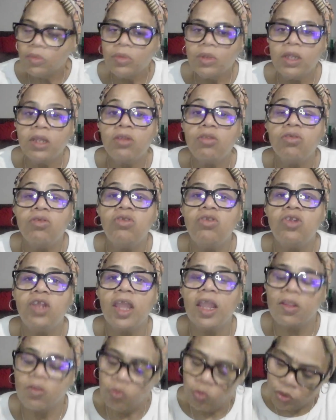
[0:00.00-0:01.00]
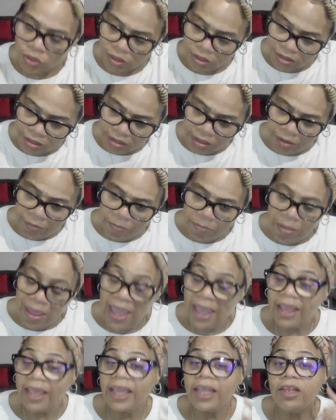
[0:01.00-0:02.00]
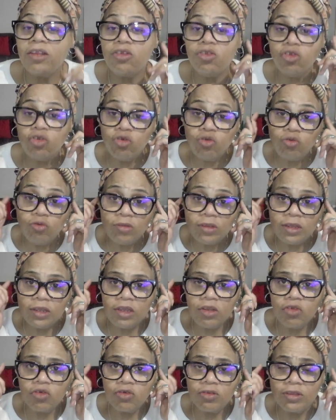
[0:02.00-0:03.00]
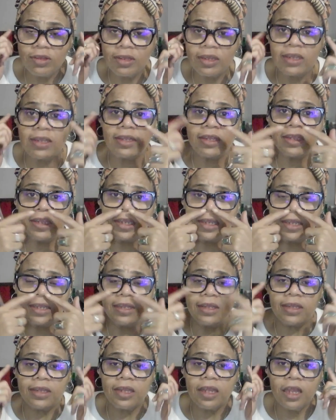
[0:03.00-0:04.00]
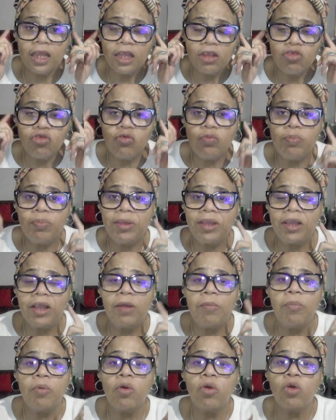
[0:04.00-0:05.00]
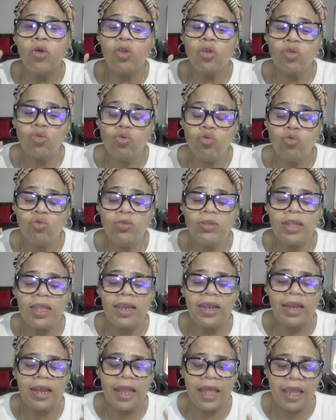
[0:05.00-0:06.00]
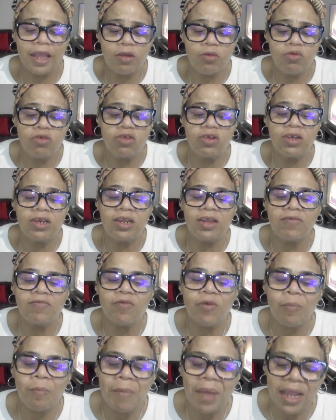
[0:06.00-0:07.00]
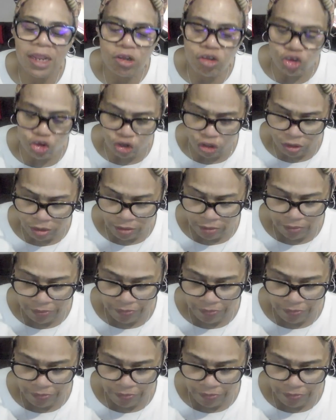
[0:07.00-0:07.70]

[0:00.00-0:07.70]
interject, when to step back, and using your senses to pick up on clues and language and information.